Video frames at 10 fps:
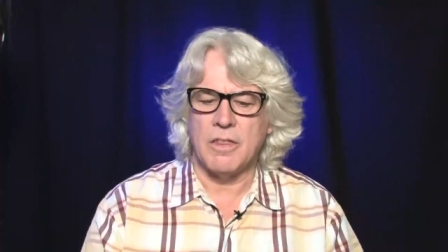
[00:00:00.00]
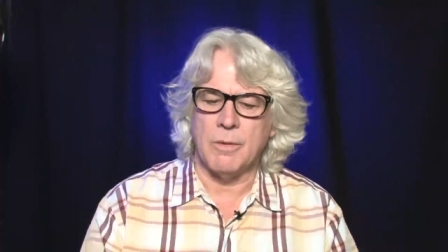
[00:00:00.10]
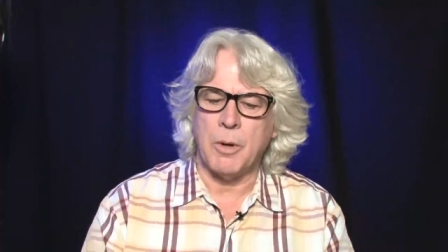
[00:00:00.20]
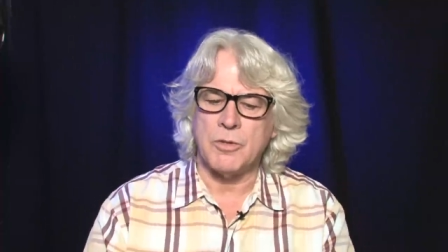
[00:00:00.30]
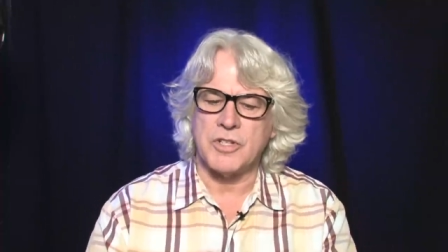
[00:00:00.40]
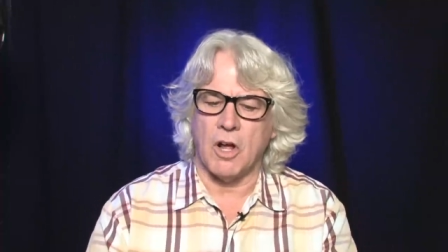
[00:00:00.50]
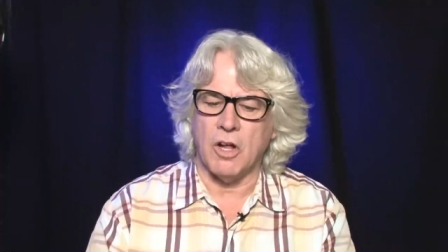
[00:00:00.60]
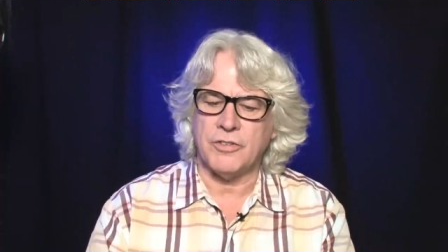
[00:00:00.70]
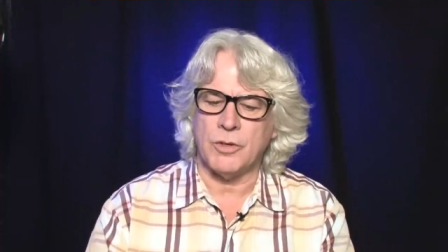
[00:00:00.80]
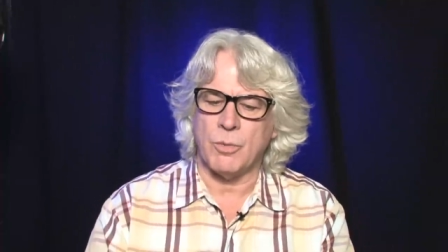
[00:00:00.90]
The Post
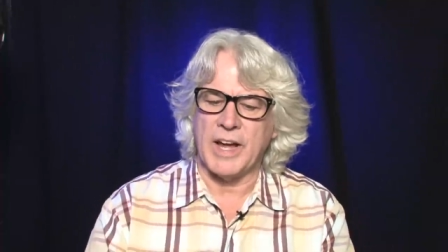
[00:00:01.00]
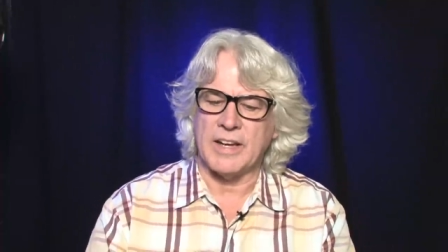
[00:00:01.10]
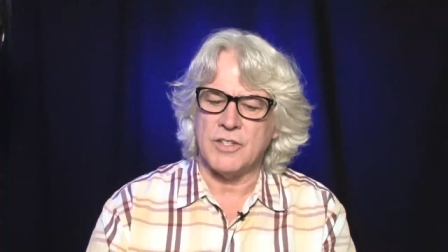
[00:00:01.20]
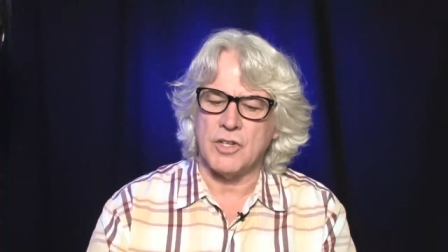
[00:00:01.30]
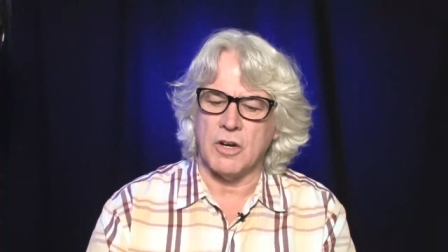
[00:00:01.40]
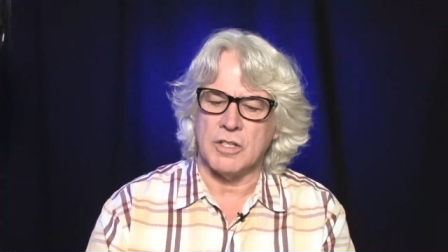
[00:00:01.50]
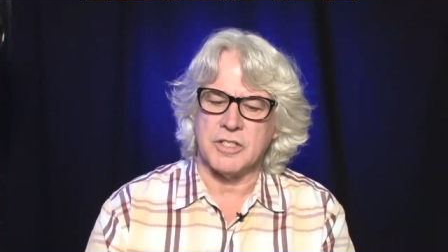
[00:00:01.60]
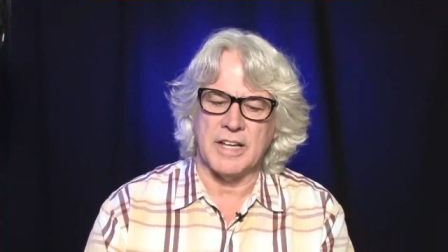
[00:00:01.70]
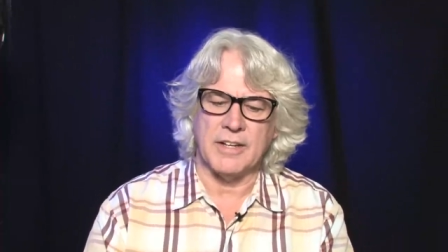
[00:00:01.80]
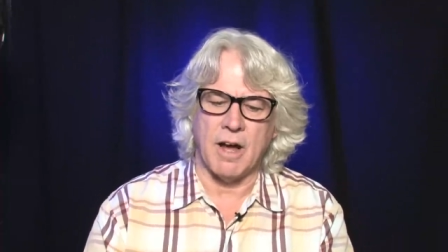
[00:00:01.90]
also ran a
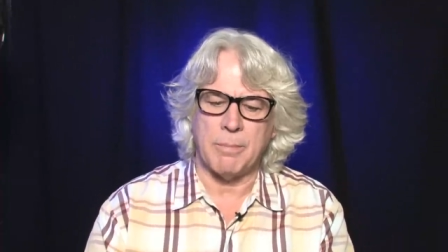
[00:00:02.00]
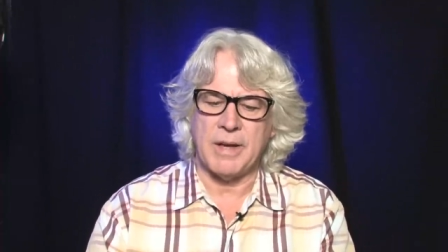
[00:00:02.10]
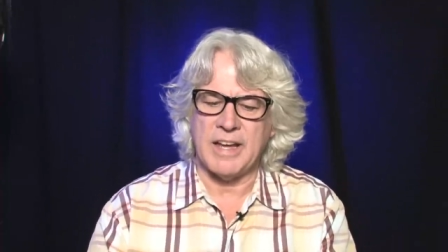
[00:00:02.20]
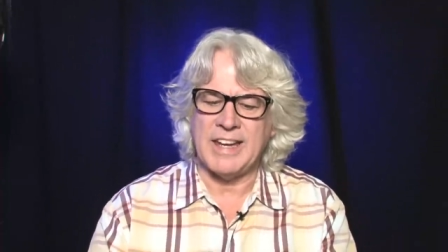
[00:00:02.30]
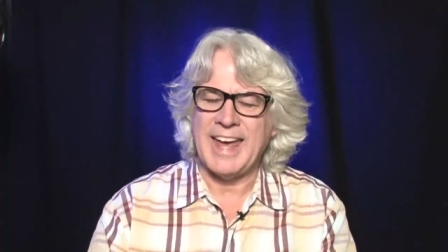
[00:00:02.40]
Charles Lane op ed